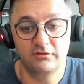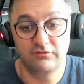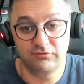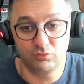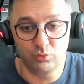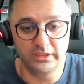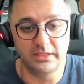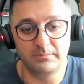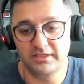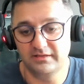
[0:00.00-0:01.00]

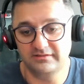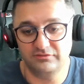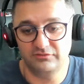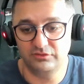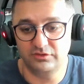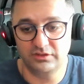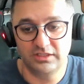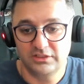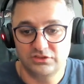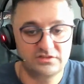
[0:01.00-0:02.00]
fully. Because if you're
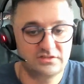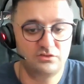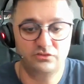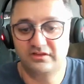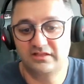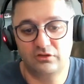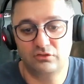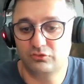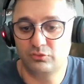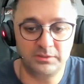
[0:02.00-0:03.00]
just using 10
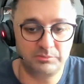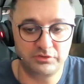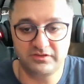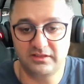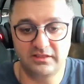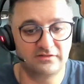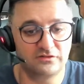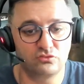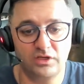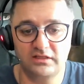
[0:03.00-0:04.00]
or 20%, it's
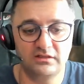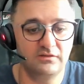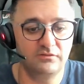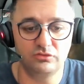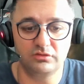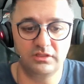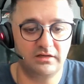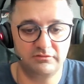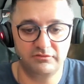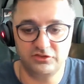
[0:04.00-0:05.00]
great. It gives you a
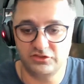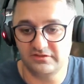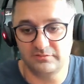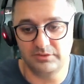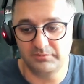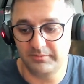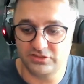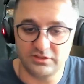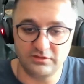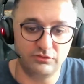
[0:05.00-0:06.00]
lot of efficiency. But
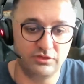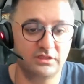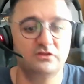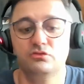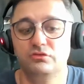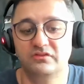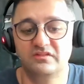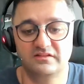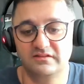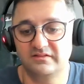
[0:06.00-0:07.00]
imagine if you're going to do
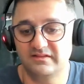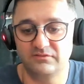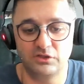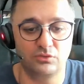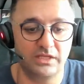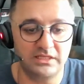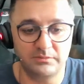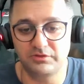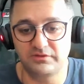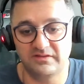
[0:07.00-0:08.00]
60, 70, or
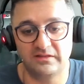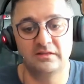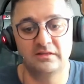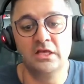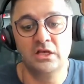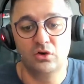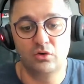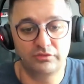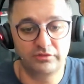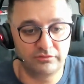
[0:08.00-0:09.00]
80%
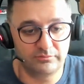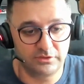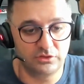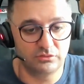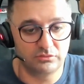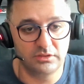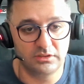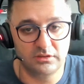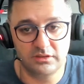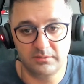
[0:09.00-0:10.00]
of
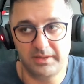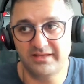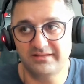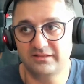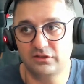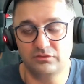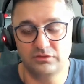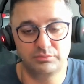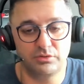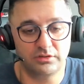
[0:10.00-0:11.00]
the capacity of
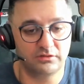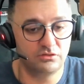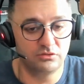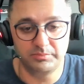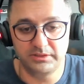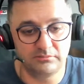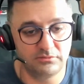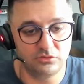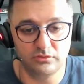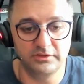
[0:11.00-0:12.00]
the product, you'll be
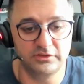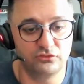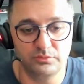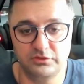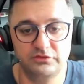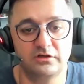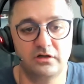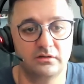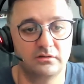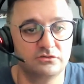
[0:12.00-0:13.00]
a
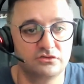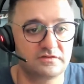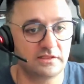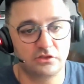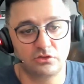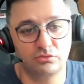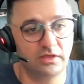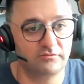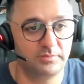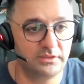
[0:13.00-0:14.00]
superstar, just like you
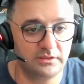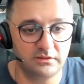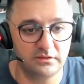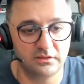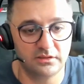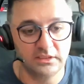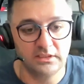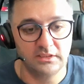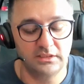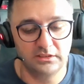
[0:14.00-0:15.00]
have been
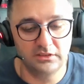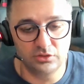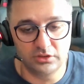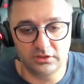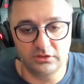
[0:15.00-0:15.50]
in your